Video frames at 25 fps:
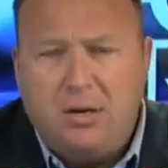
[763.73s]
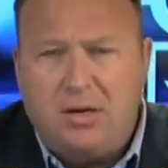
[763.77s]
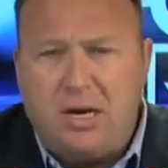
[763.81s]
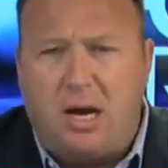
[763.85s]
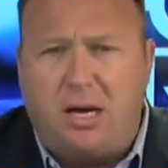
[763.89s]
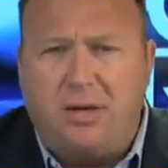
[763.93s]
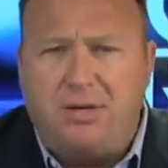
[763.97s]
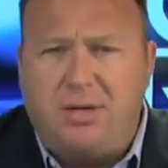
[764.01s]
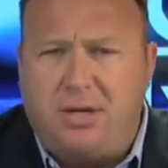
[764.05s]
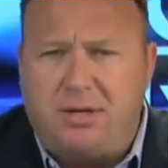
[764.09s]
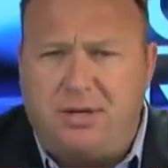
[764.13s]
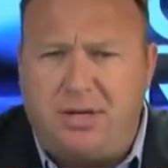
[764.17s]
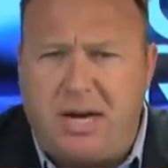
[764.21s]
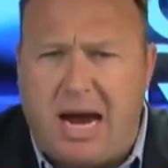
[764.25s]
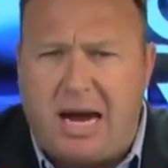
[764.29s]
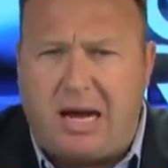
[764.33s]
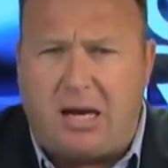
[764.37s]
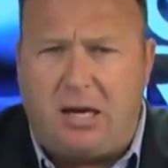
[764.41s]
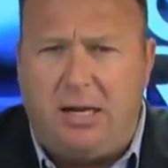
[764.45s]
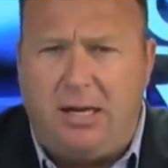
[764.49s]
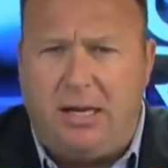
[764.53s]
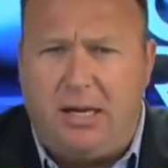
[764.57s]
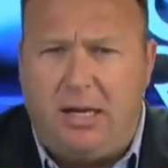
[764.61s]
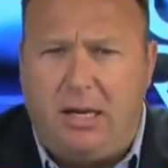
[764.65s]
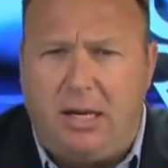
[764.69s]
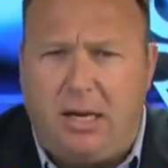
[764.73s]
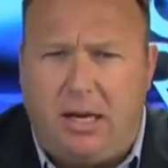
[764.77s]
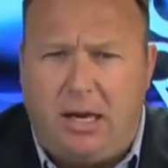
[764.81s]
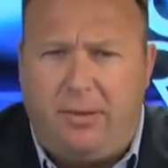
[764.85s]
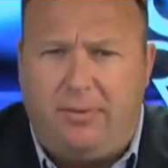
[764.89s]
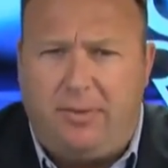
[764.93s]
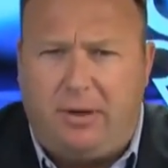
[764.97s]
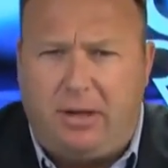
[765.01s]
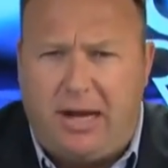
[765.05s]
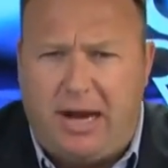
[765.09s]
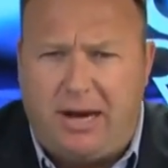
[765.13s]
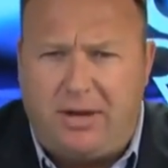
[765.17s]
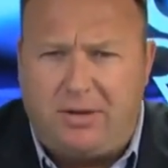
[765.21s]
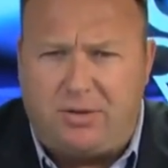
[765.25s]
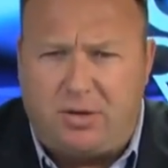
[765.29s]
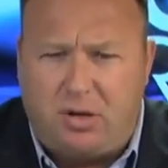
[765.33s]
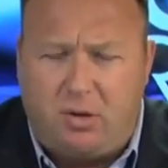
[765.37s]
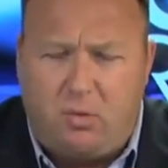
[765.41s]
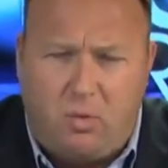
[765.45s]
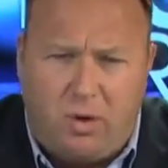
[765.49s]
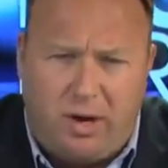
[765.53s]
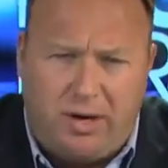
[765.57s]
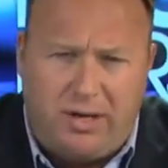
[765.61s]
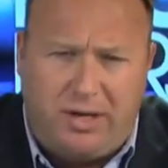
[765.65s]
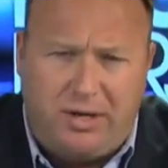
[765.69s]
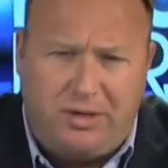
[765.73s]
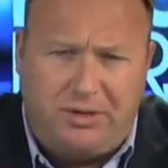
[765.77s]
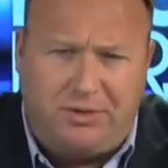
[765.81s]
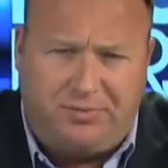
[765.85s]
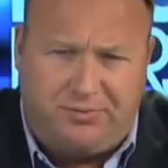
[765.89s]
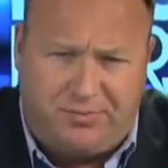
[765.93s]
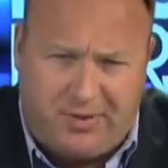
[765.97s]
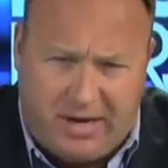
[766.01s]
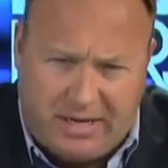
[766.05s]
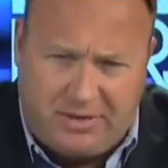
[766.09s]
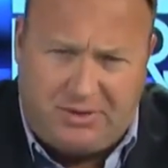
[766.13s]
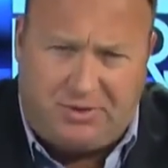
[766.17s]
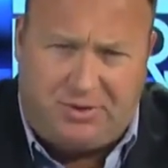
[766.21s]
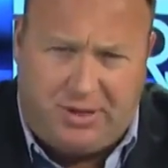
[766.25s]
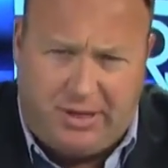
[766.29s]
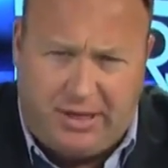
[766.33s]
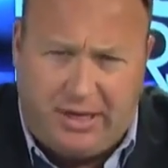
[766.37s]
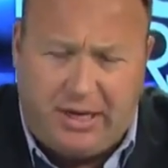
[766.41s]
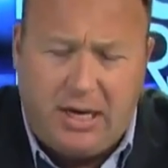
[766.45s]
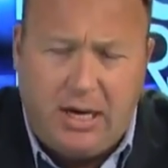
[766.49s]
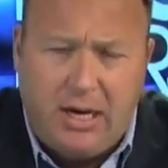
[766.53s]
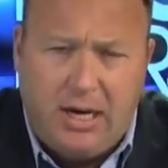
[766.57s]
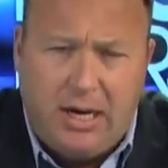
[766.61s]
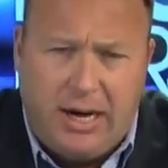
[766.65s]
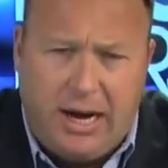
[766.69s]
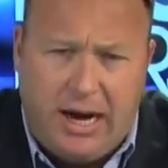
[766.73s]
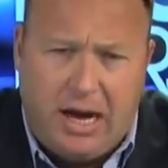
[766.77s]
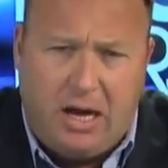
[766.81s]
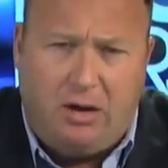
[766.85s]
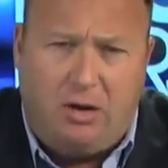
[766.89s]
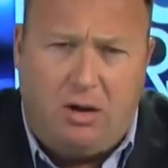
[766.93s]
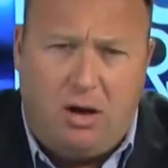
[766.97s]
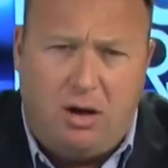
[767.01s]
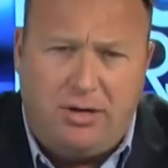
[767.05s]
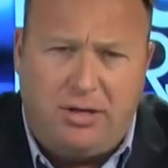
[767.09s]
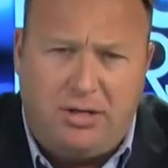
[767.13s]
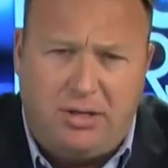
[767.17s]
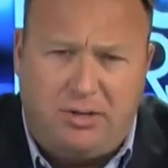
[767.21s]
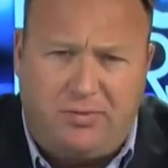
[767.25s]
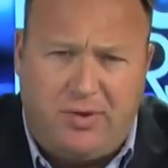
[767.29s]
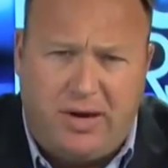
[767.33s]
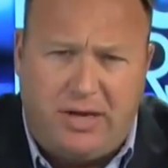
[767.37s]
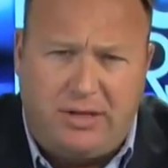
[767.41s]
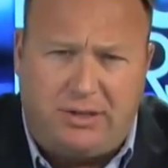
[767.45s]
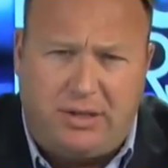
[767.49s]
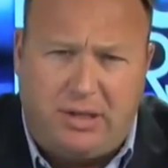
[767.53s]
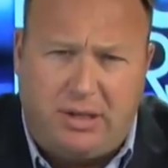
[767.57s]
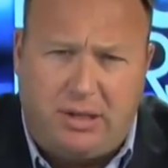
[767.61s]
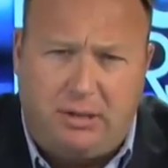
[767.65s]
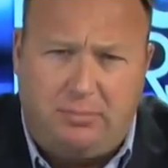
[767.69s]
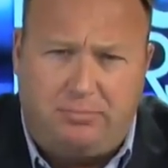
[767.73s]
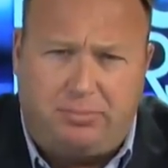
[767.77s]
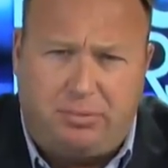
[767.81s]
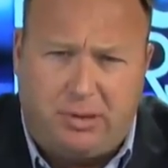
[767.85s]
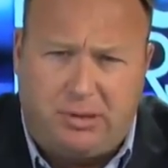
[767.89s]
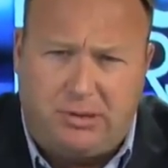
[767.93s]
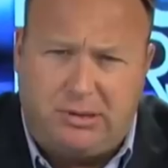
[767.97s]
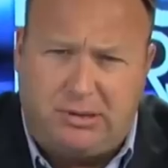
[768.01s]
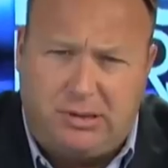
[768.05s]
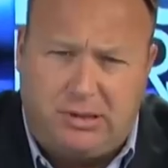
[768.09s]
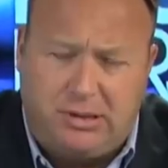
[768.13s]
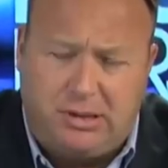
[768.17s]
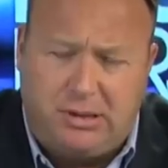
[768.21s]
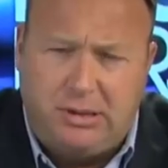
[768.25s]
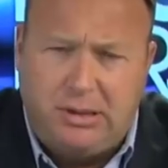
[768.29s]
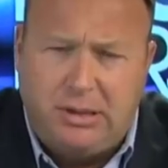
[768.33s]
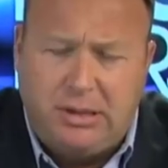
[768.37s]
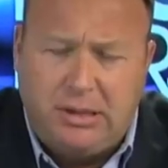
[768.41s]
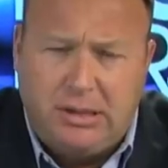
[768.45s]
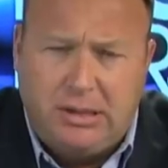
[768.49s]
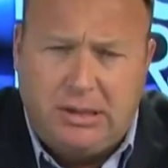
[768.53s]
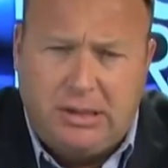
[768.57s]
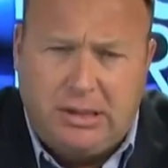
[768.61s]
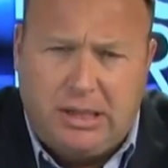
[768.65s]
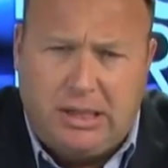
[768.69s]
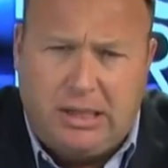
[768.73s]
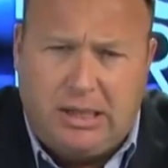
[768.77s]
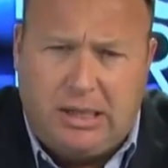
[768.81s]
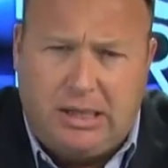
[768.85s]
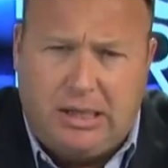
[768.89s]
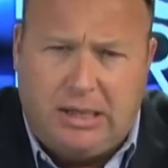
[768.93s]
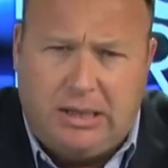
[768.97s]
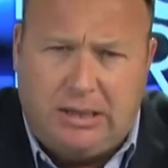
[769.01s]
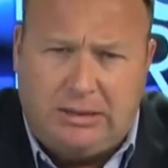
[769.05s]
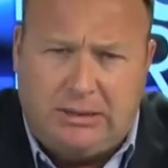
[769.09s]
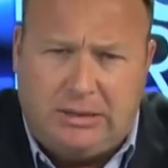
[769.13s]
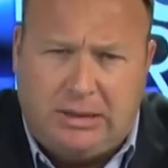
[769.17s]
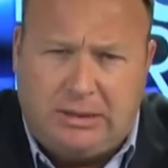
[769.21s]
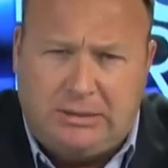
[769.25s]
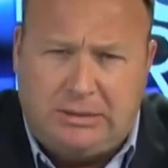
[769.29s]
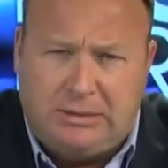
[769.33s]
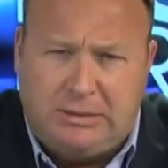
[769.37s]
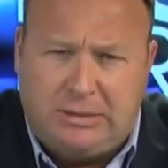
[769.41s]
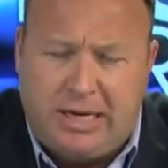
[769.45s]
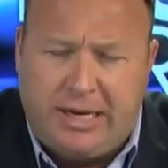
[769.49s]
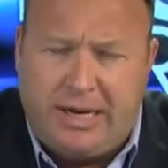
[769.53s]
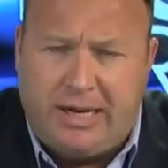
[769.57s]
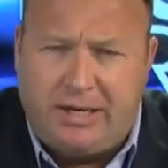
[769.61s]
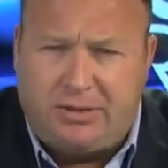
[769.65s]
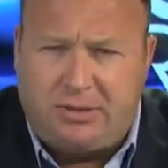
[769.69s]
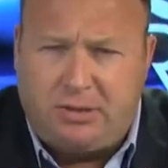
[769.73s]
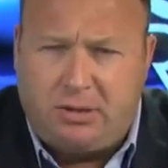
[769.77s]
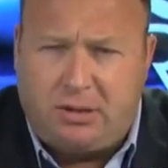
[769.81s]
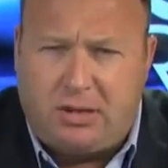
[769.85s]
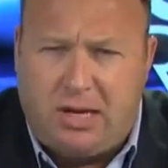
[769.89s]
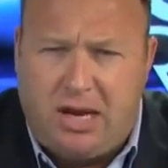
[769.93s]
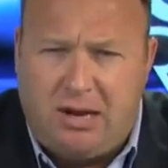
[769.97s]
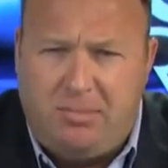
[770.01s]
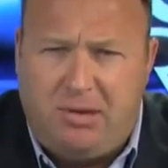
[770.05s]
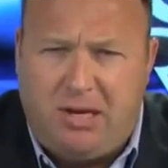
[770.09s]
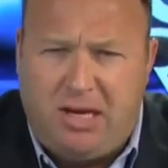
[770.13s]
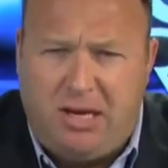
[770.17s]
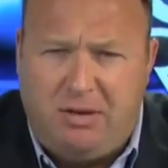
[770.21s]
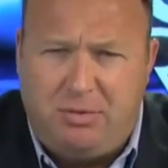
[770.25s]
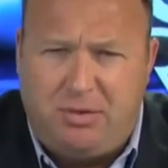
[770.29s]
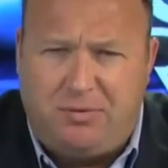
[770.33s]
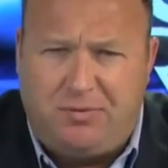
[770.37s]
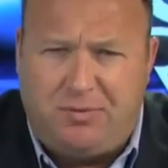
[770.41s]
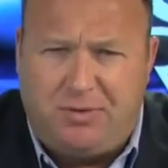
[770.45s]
Tell us exactly the latest on what he's facing, how long he's facing in prison, and I guess they're claiming he was